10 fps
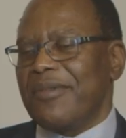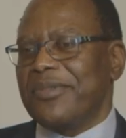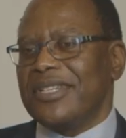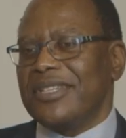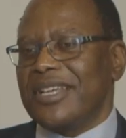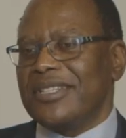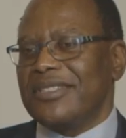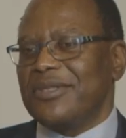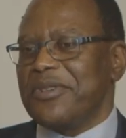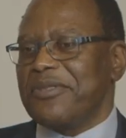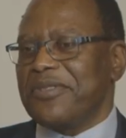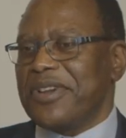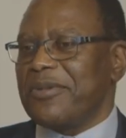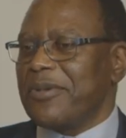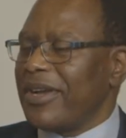company that's doing
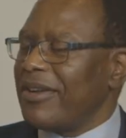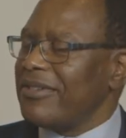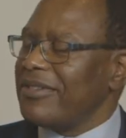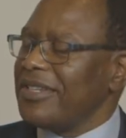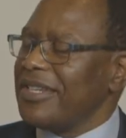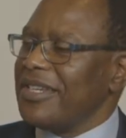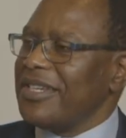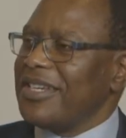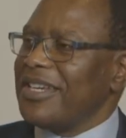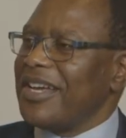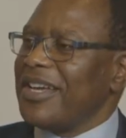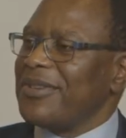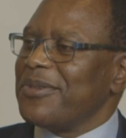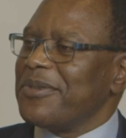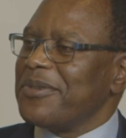very well,
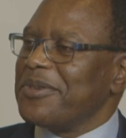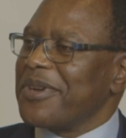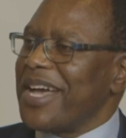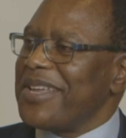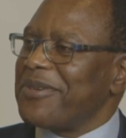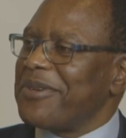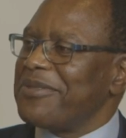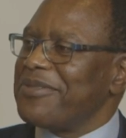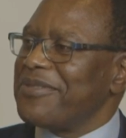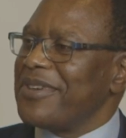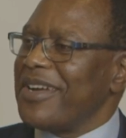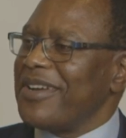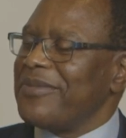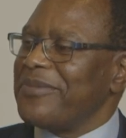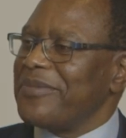you kind of
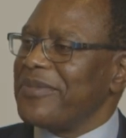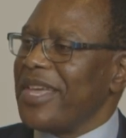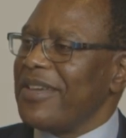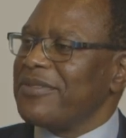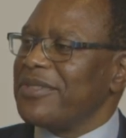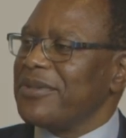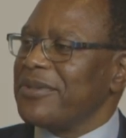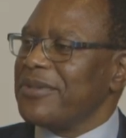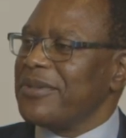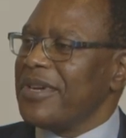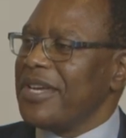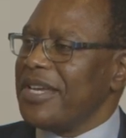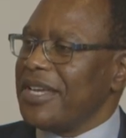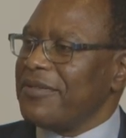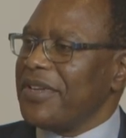have to
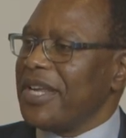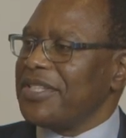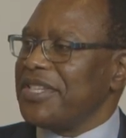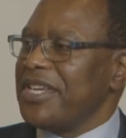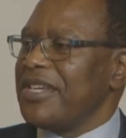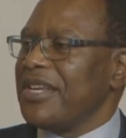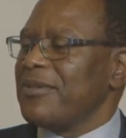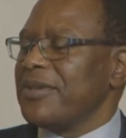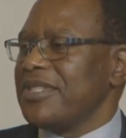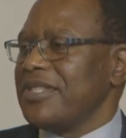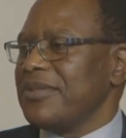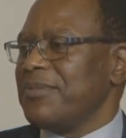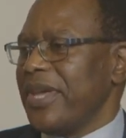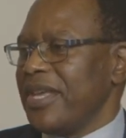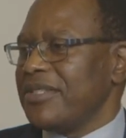have an agenda which is
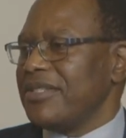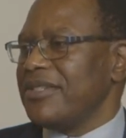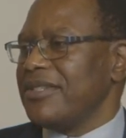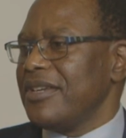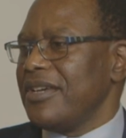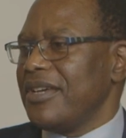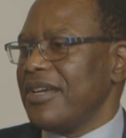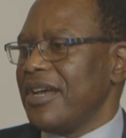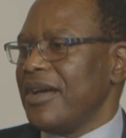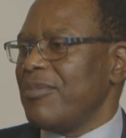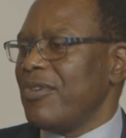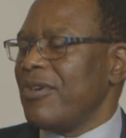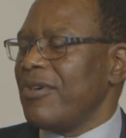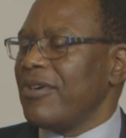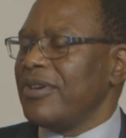based
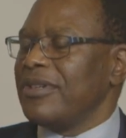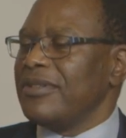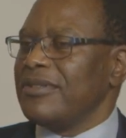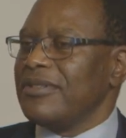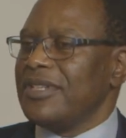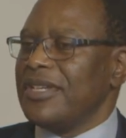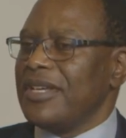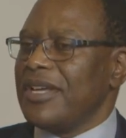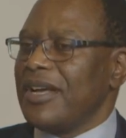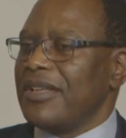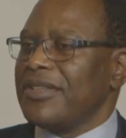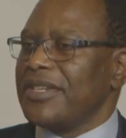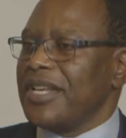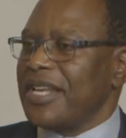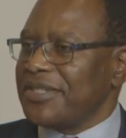more on the
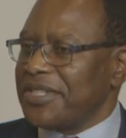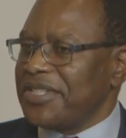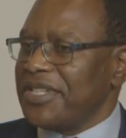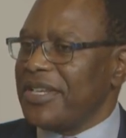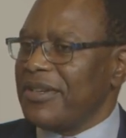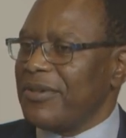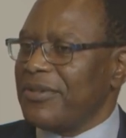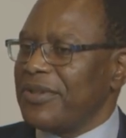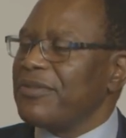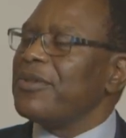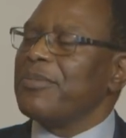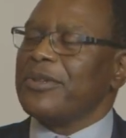realization of the full